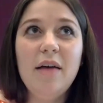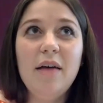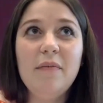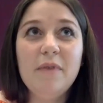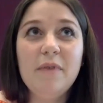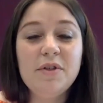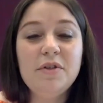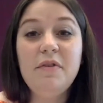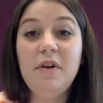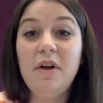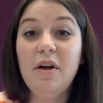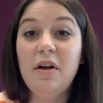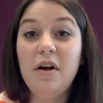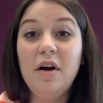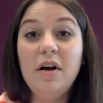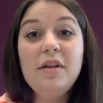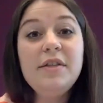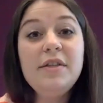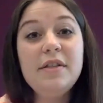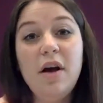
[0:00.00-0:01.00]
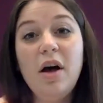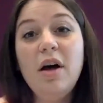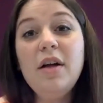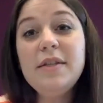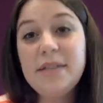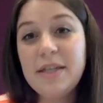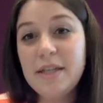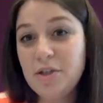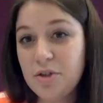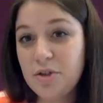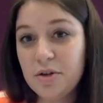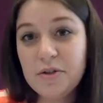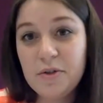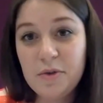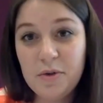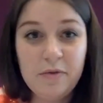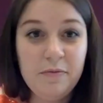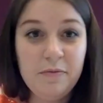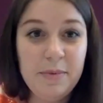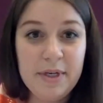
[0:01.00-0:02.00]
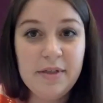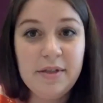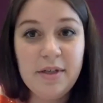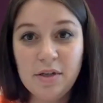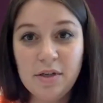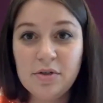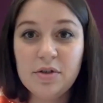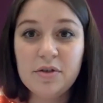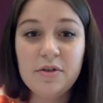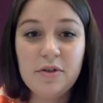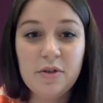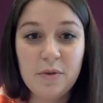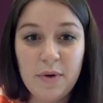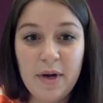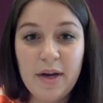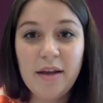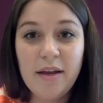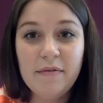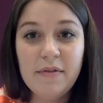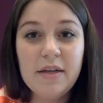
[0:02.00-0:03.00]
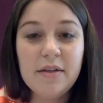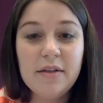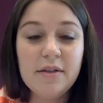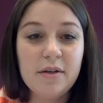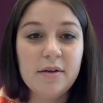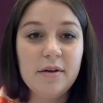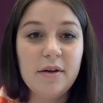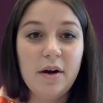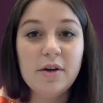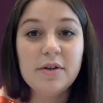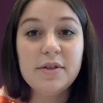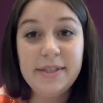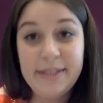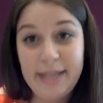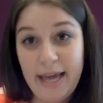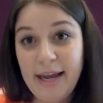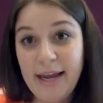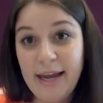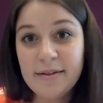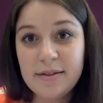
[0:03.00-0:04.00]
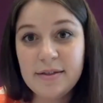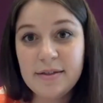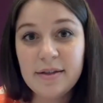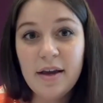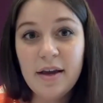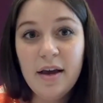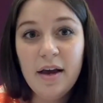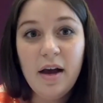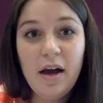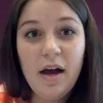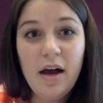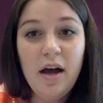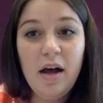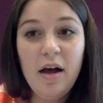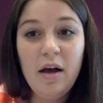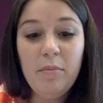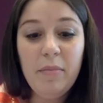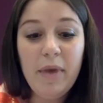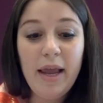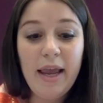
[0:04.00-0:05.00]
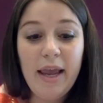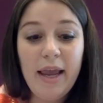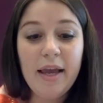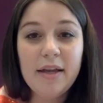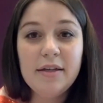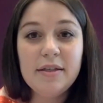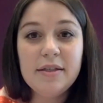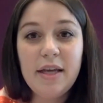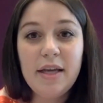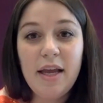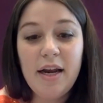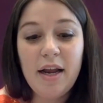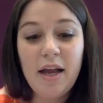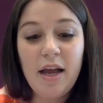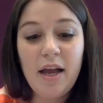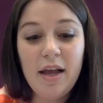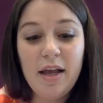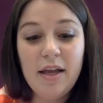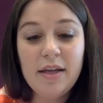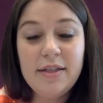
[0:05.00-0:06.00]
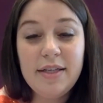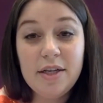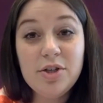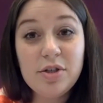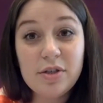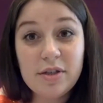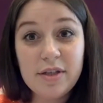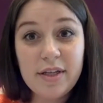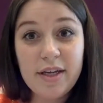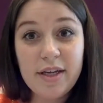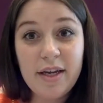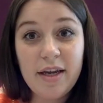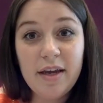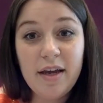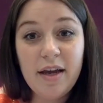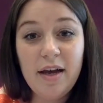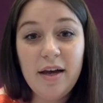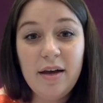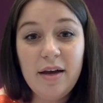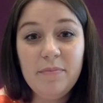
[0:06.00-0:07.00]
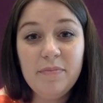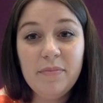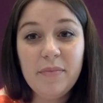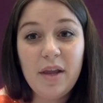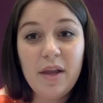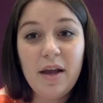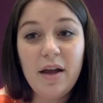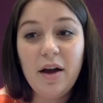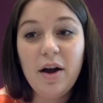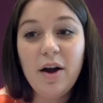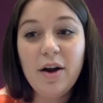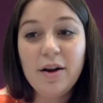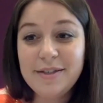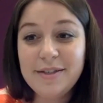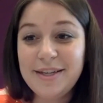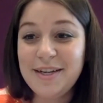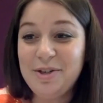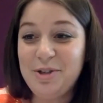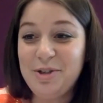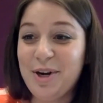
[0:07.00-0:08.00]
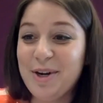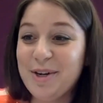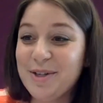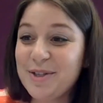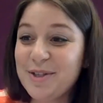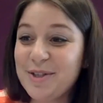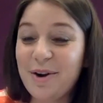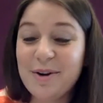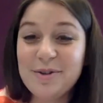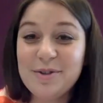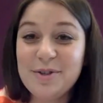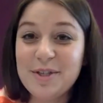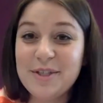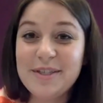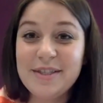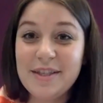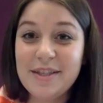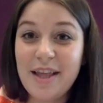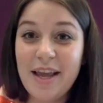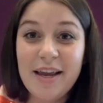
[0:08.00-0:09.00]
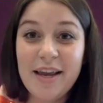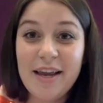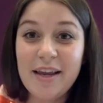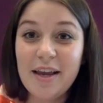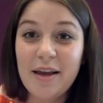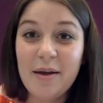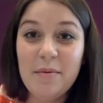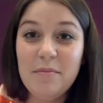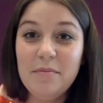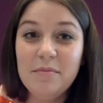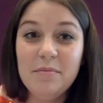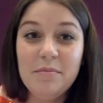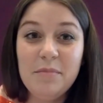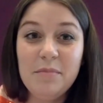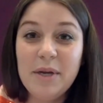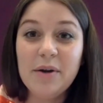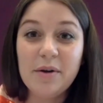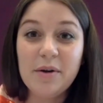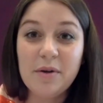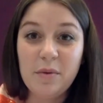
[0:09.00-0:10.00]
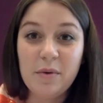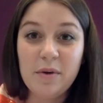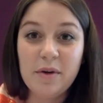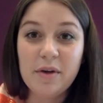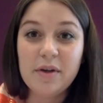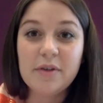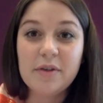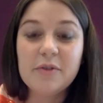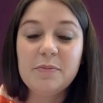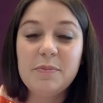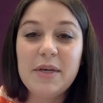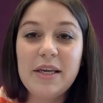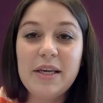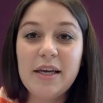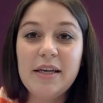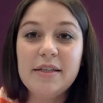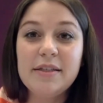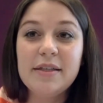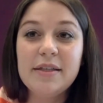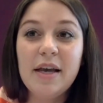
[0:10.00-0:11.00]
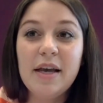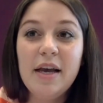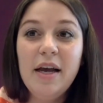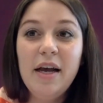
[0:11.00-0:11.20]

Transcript: first of all teachers who have been teachers through any of this are saints. And additionally, our teachers are just like miracle workers, because